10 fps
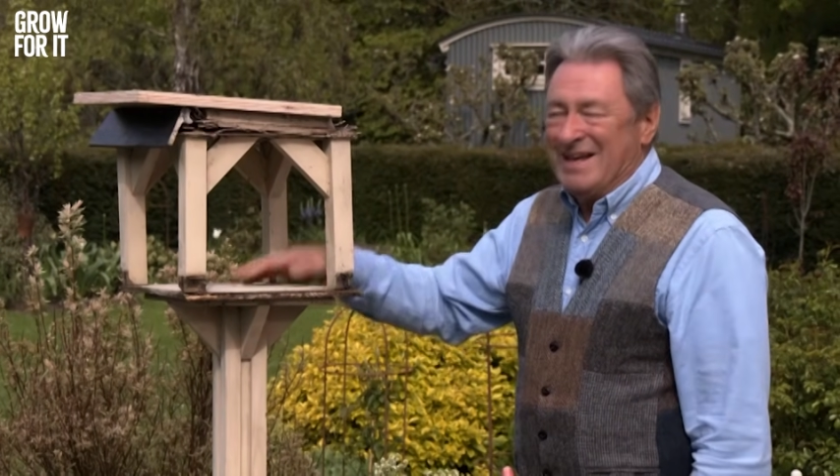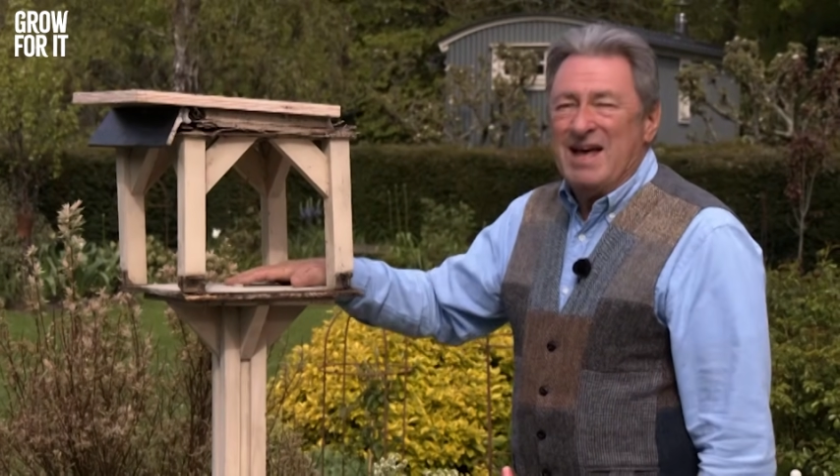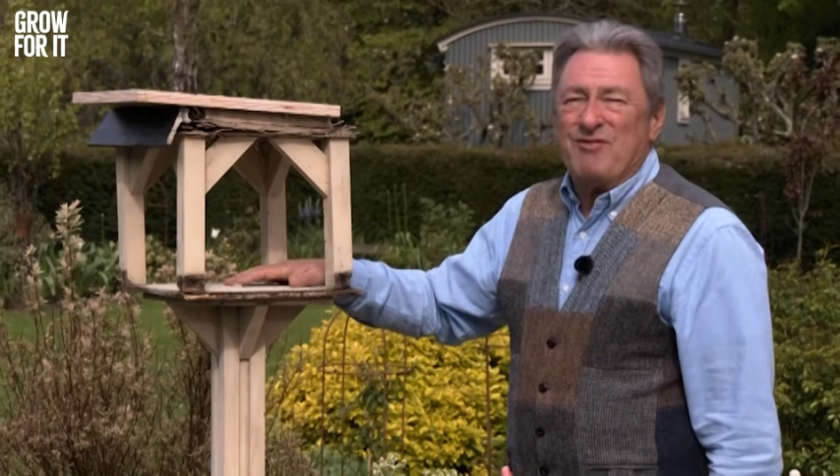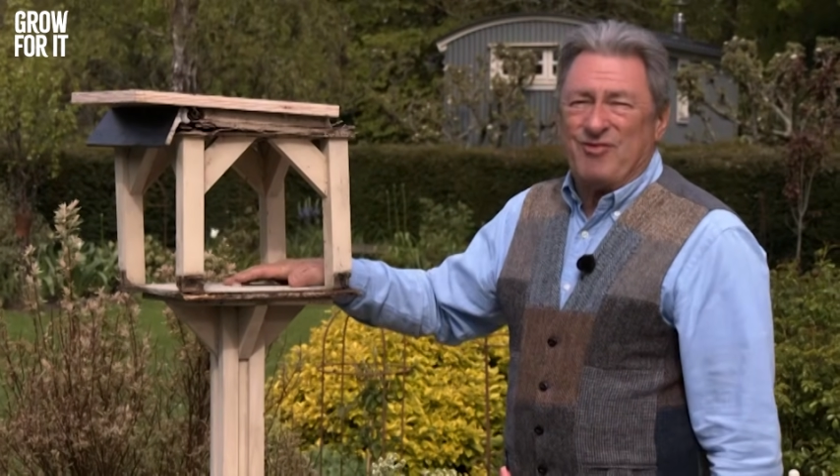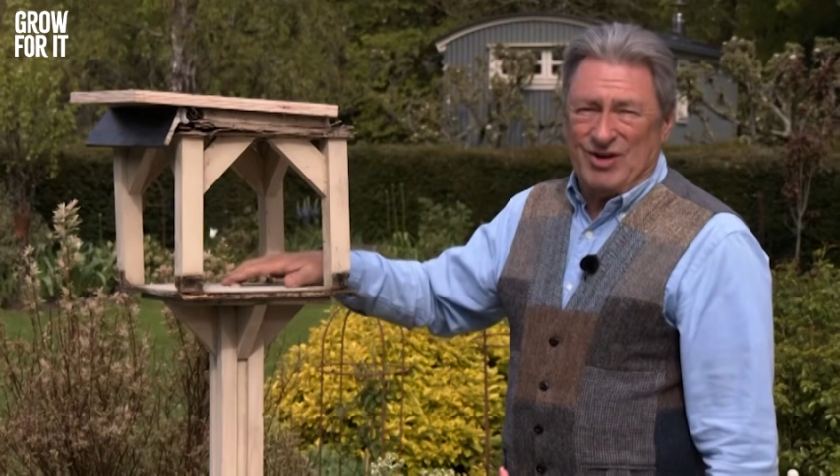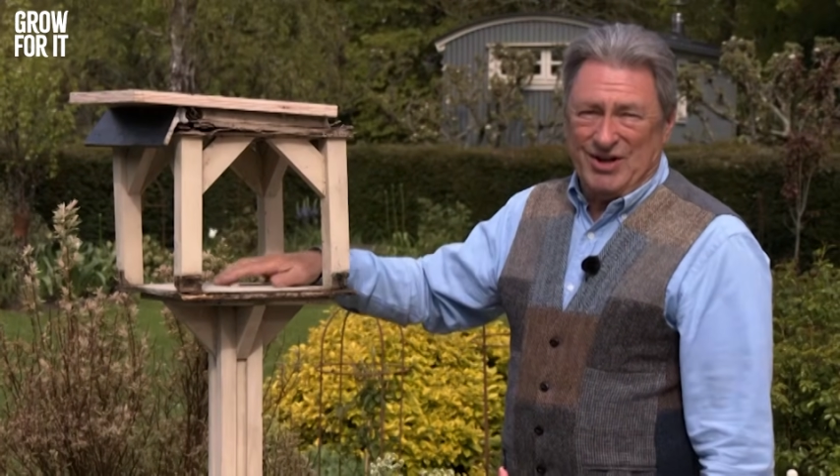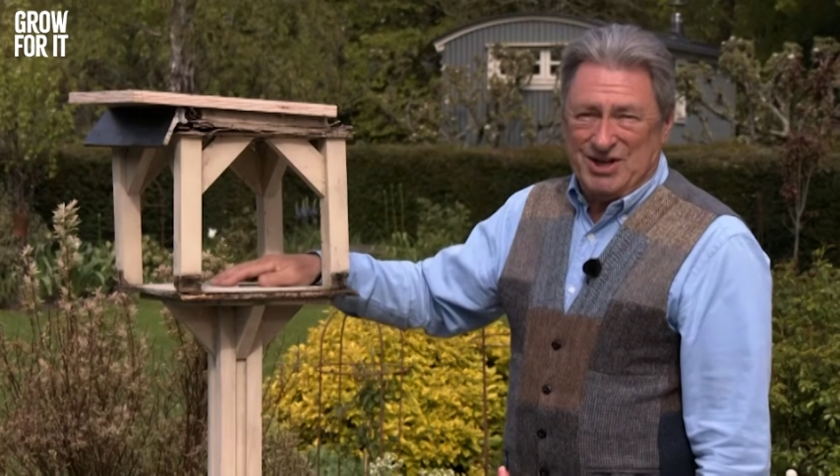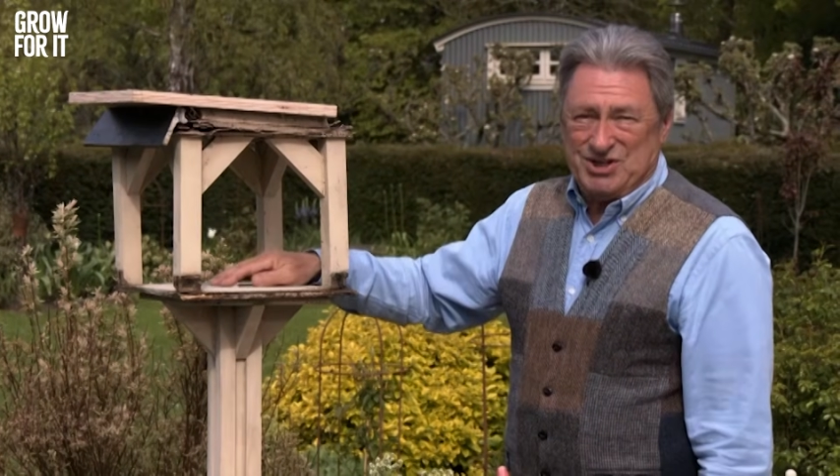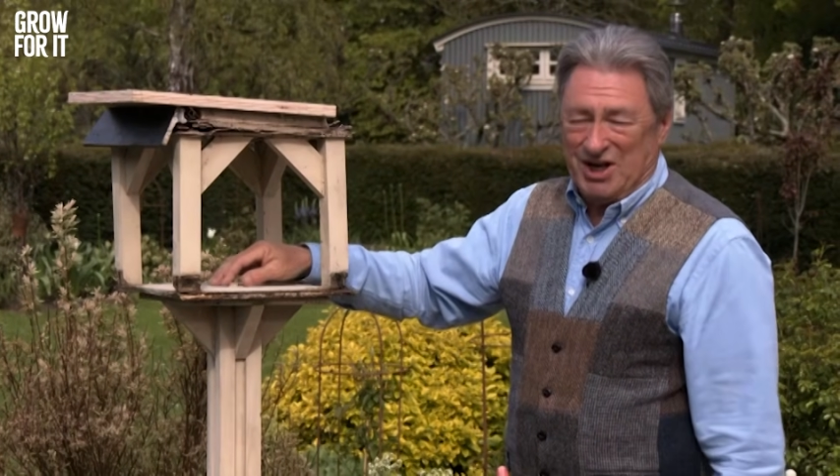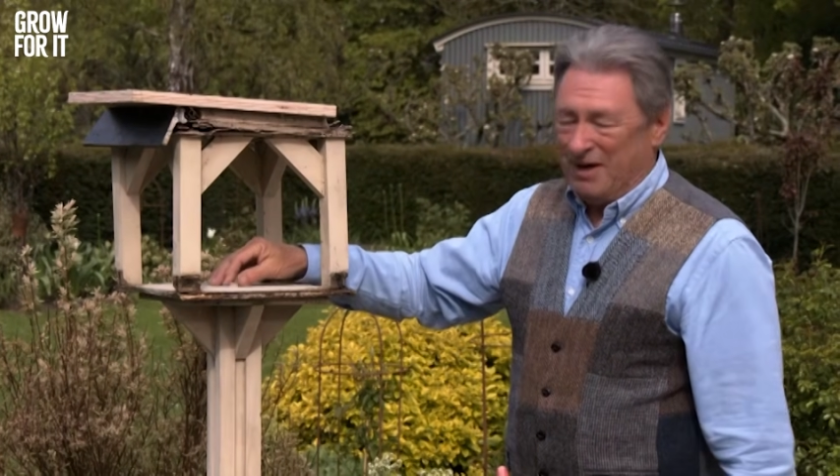
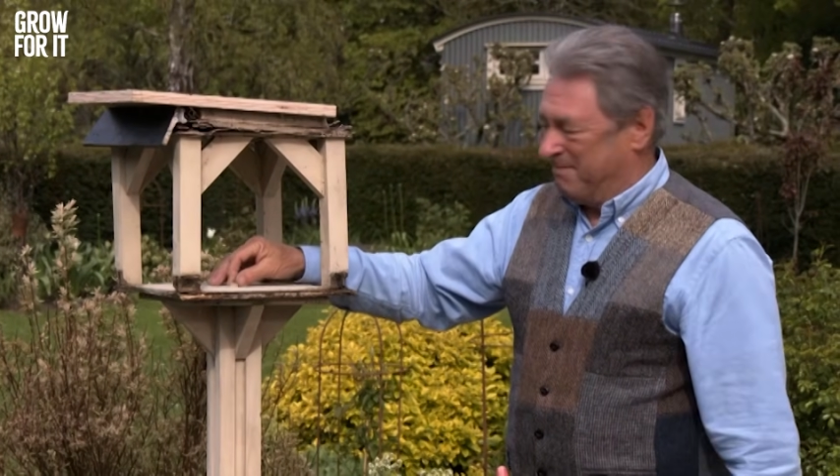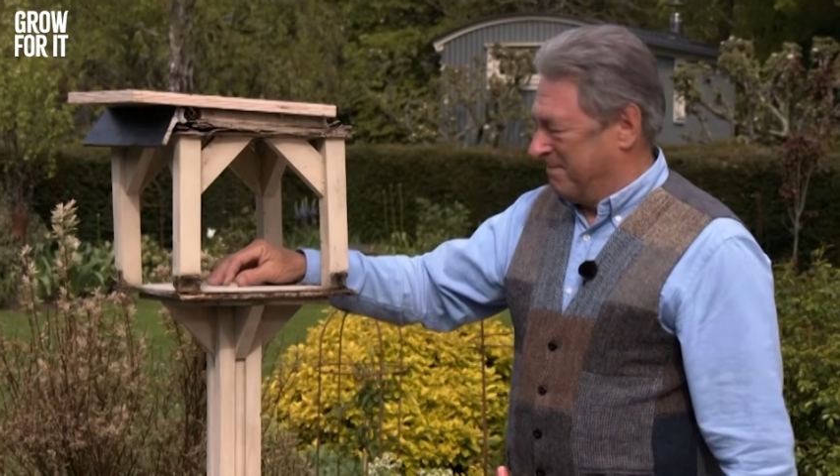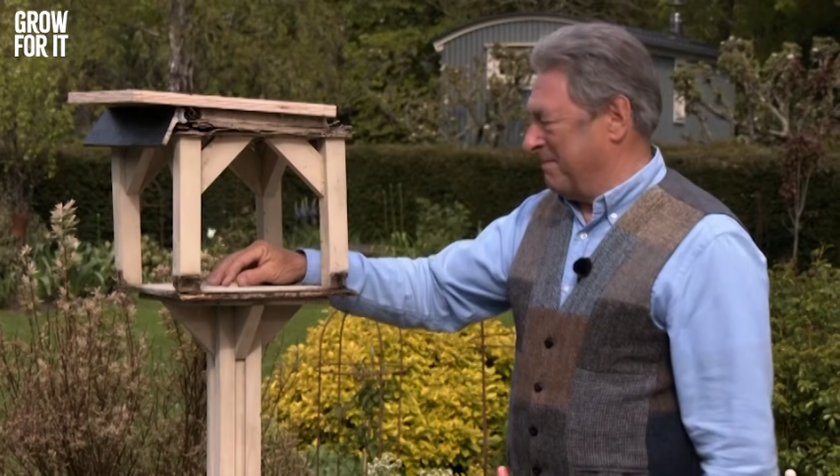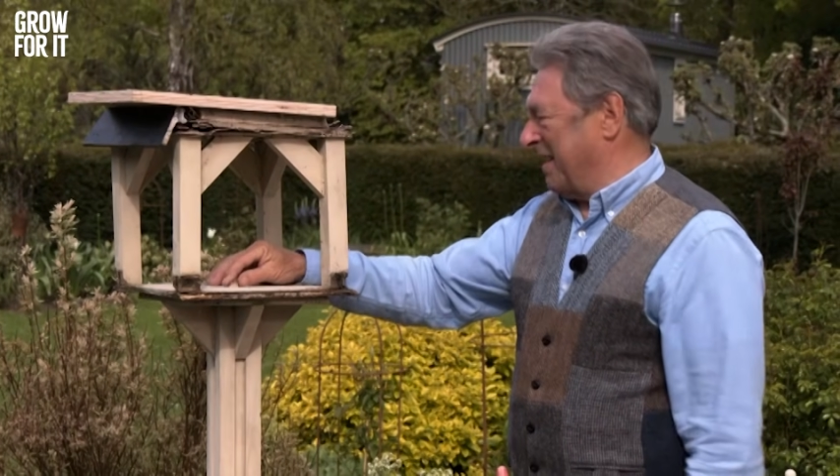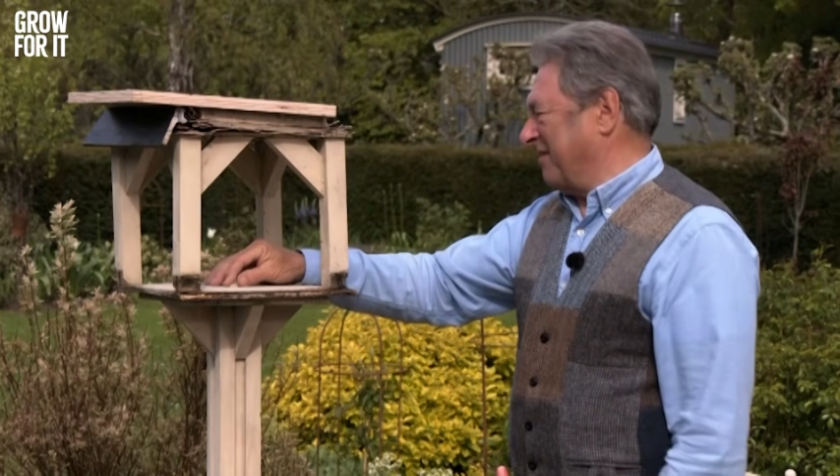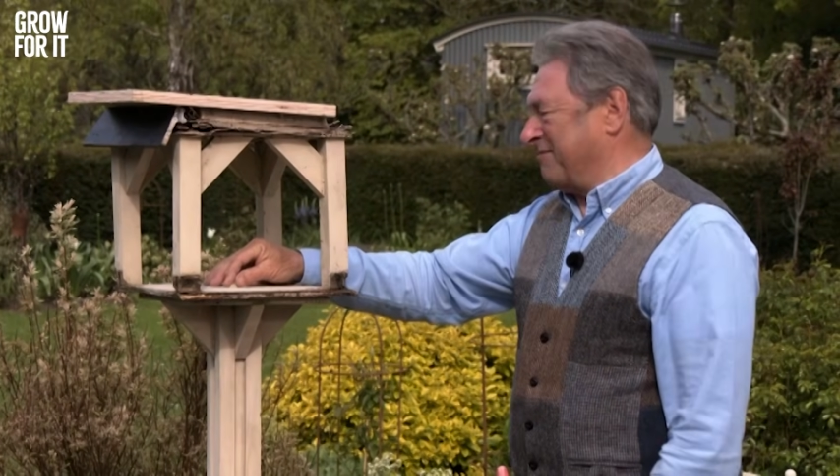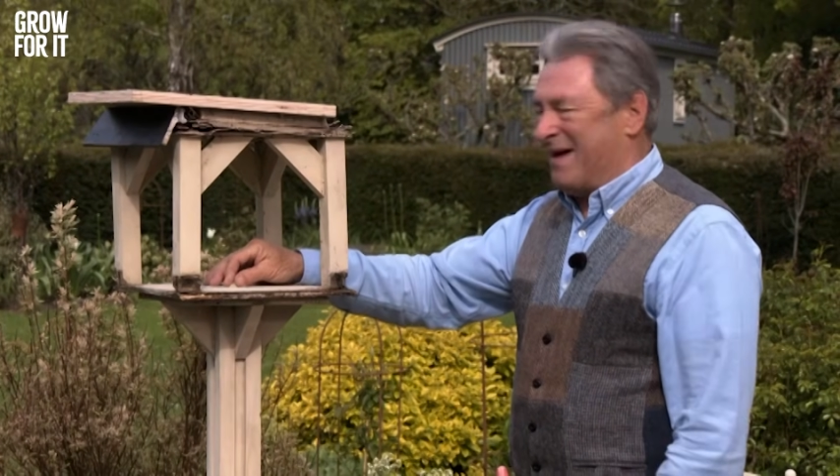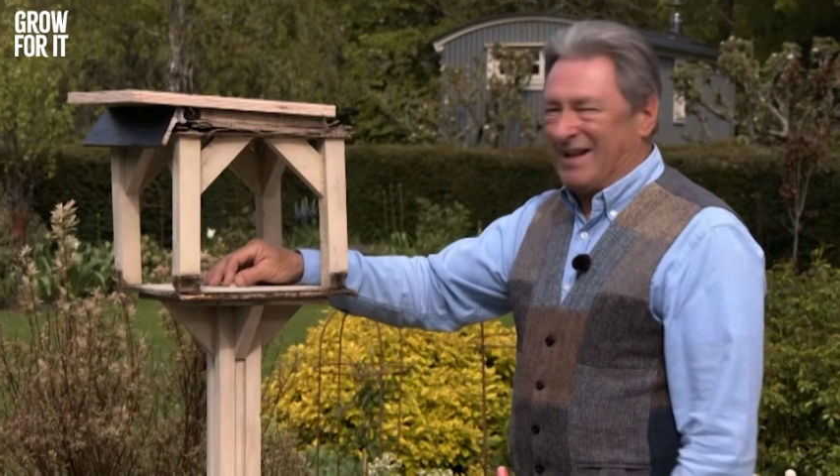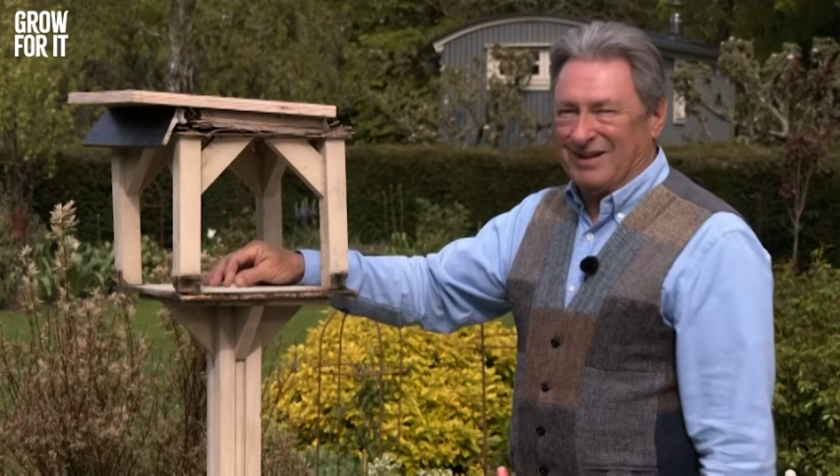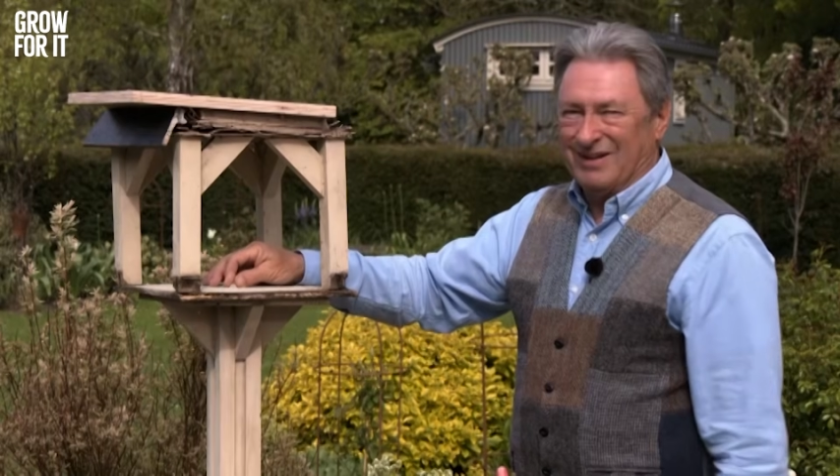furniture made of
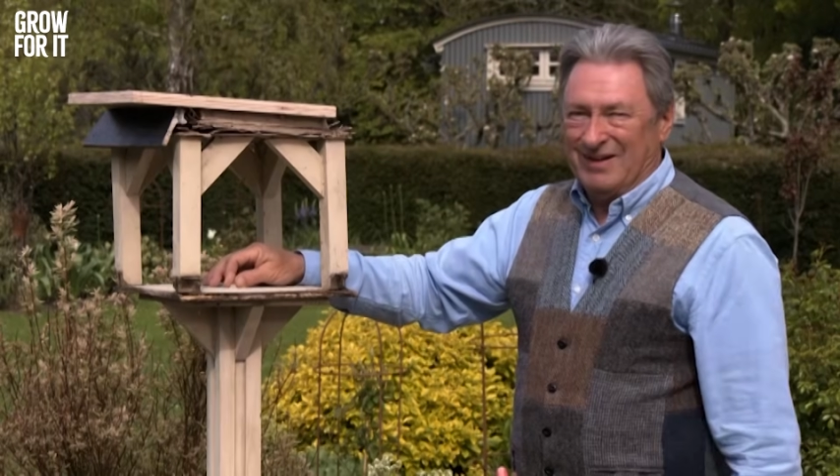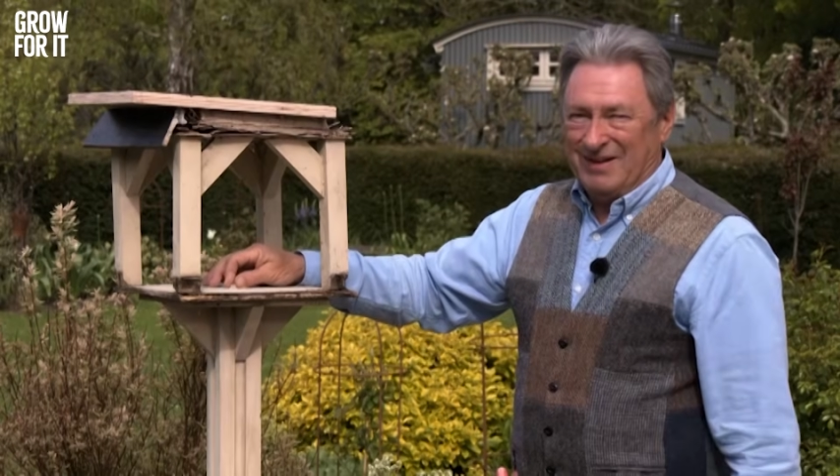metal